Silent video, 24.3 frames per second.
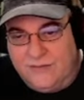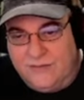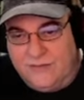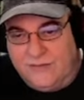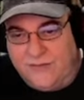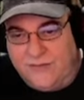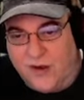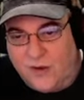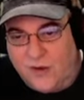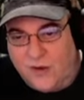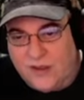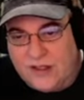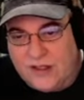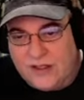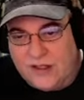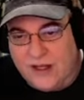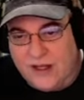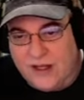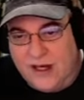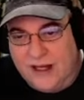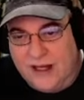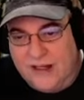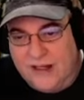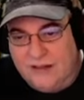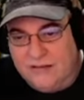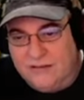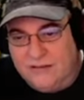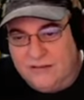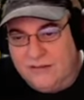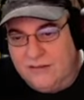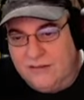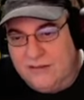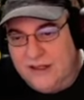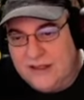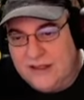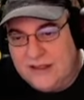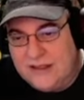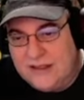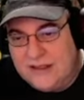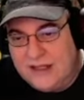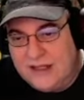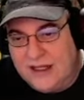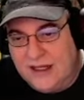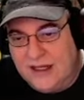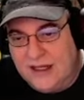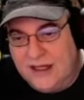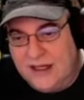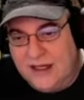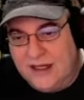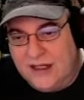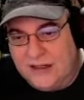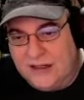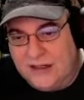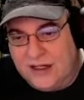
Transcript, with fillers: focus on as a uh,